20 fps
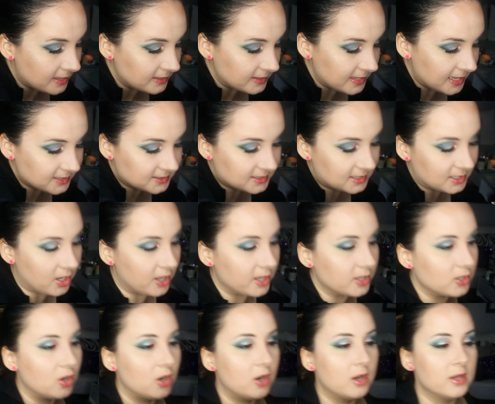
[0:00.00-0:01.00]
Next thing I
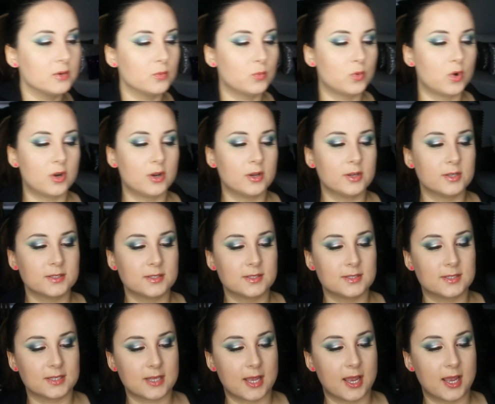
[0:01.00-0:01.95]
got was